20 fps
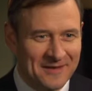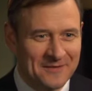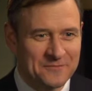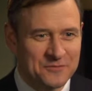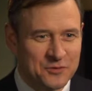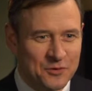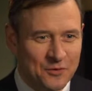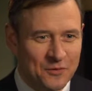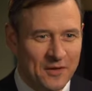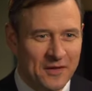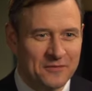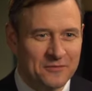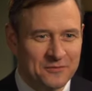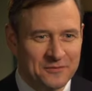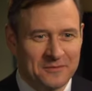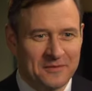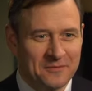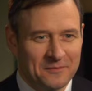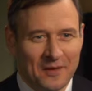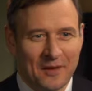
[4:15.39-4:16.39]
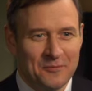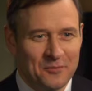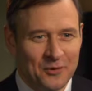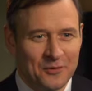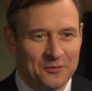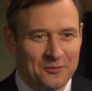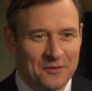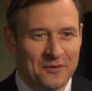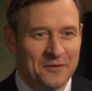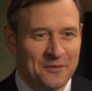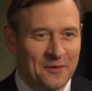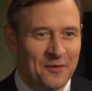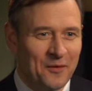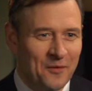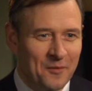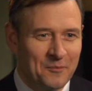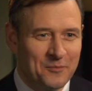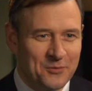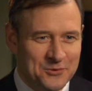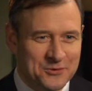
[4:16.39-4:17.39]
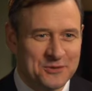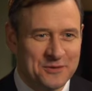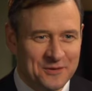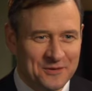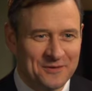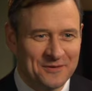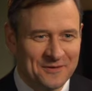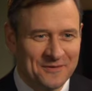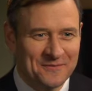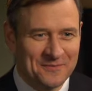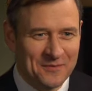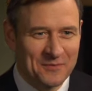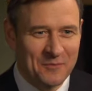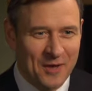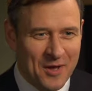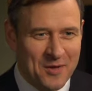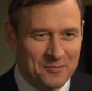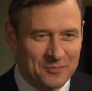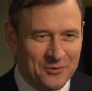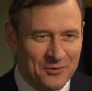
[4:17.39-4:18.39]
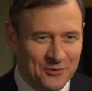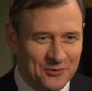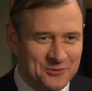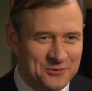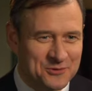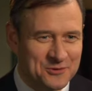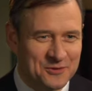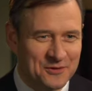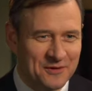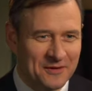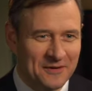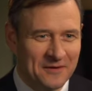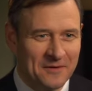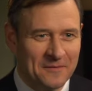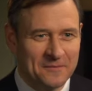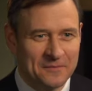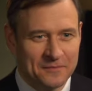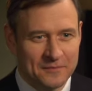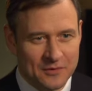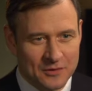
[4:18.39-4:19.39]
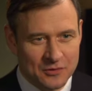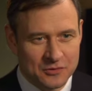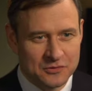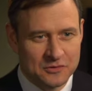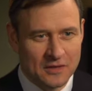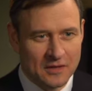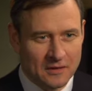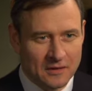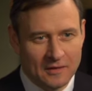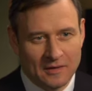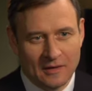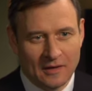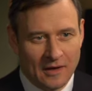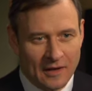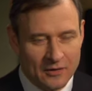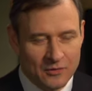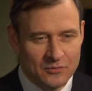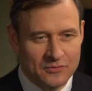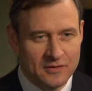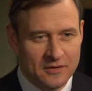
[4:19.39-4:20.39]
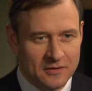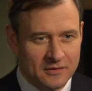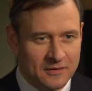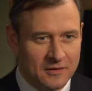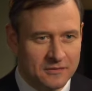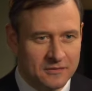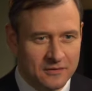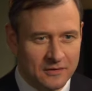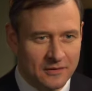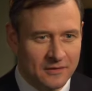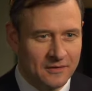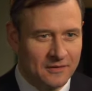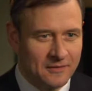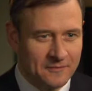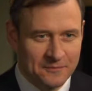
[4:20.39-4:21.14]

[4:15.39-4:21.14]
So, and I'm not pushing my approach because I do think that there are